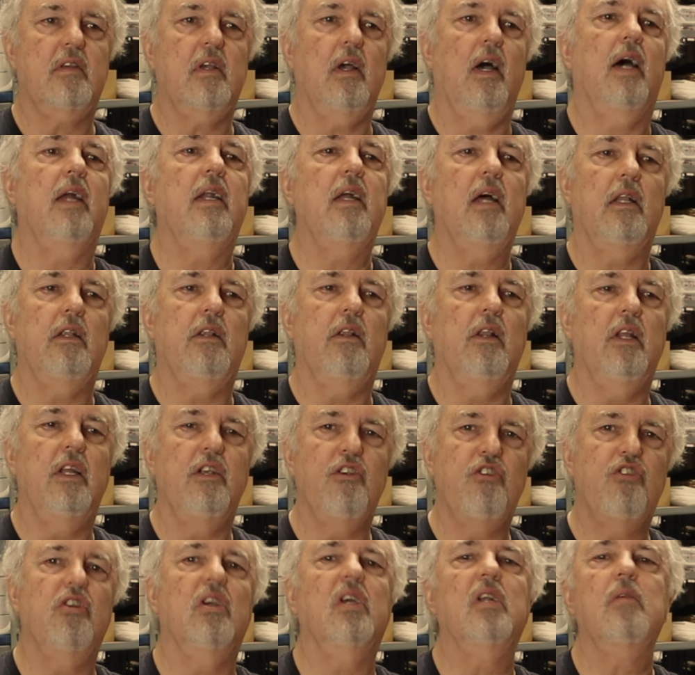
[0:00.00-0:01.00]
got a
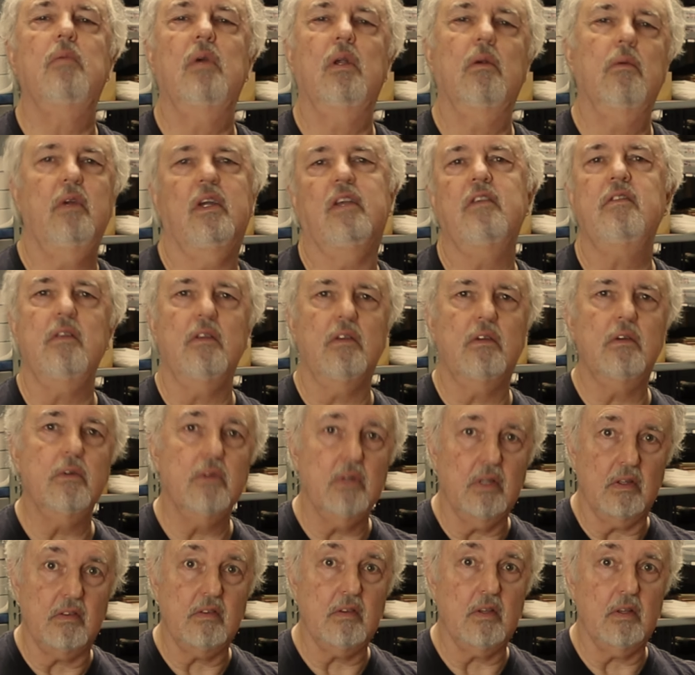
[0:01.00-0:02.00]
legitimate reason
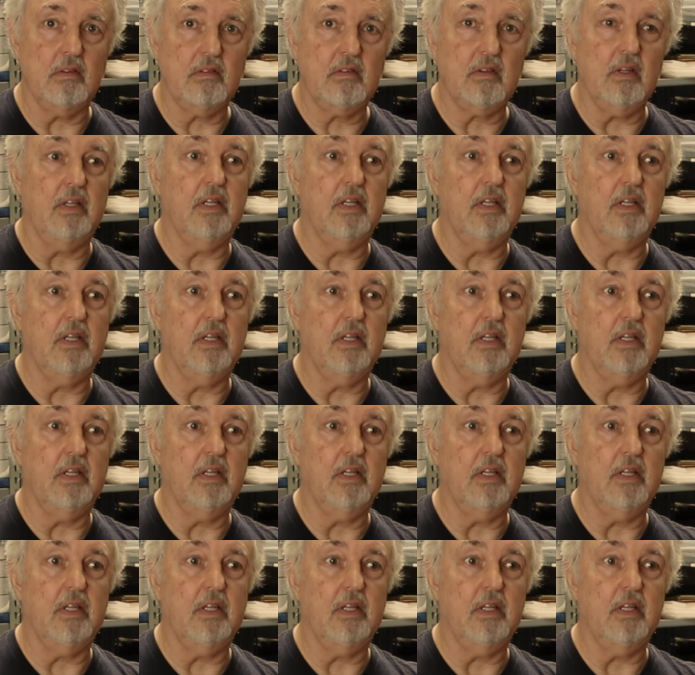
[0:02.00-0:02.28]
to exist.